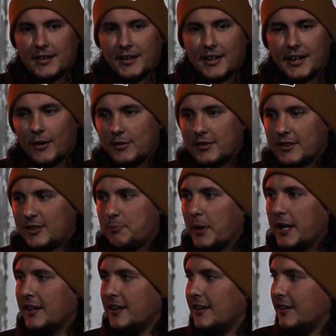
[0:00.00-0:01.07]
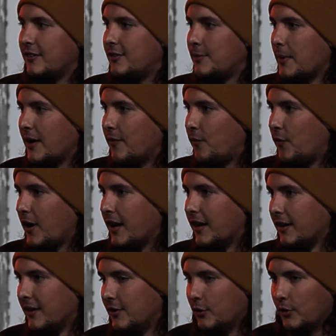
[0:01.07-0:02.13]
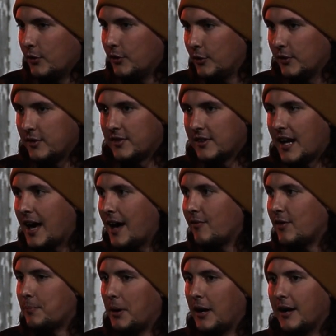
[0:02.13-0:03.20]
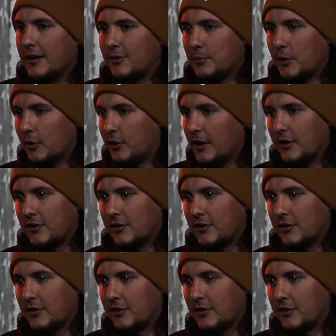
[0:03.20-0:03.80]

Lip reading: And I was explaining this to my friend who is an avid pot smoker.